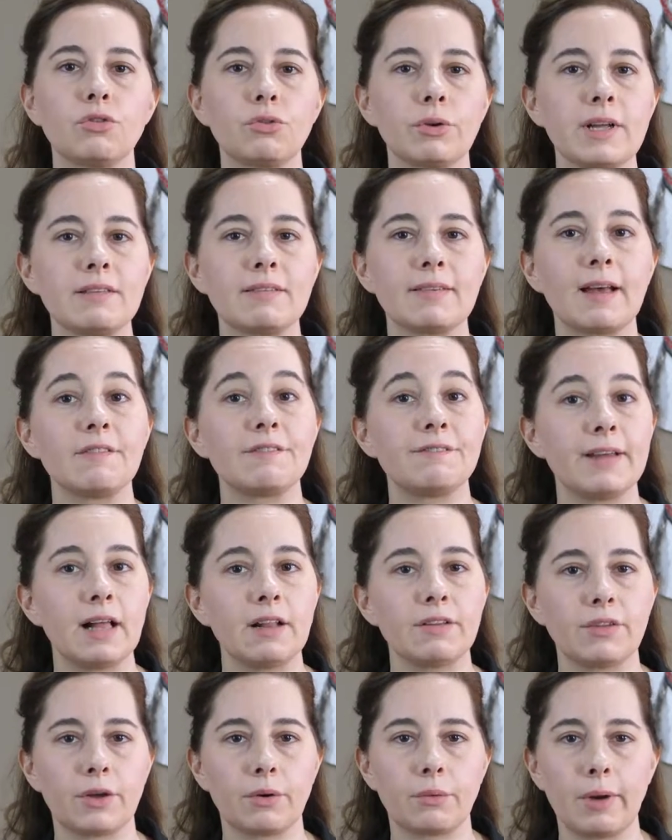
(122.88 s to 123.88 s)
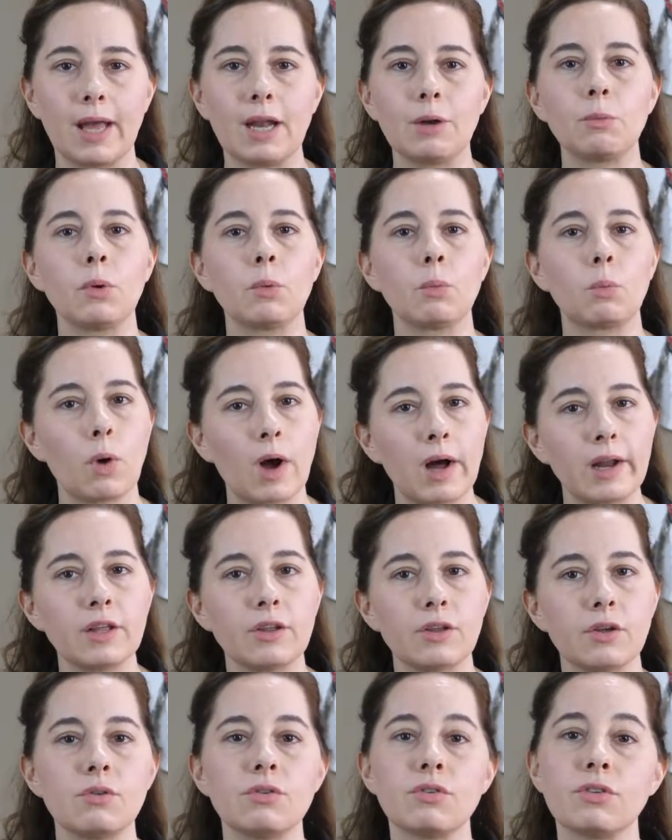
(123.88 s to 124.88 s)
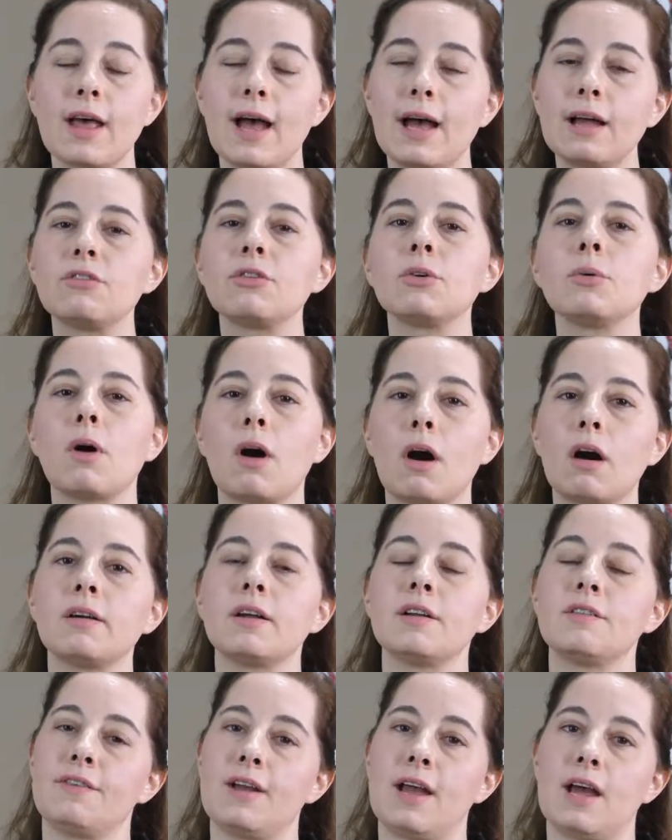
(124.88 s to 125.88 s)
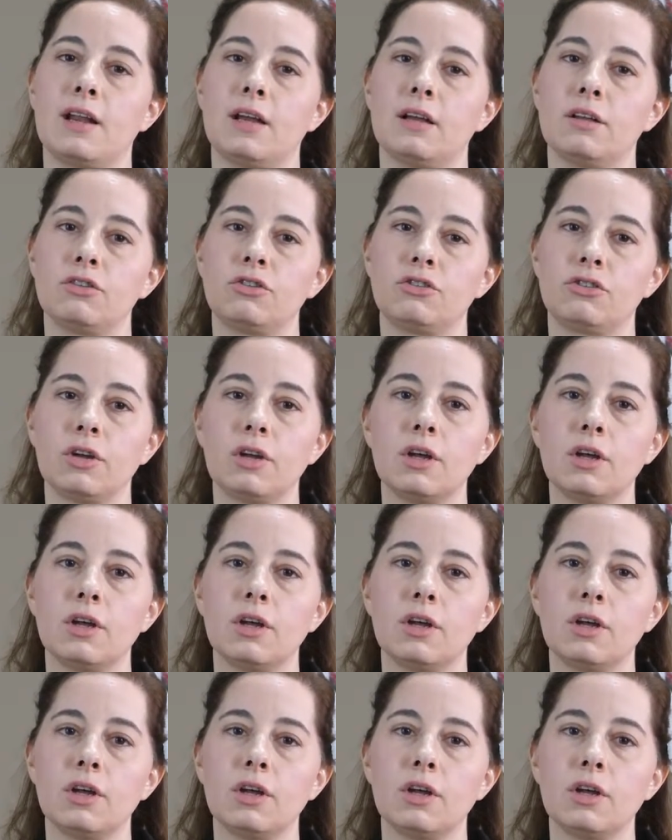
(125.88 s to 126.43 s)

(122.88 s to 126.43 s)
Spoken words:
Treats have value and we want to use that to our advantage.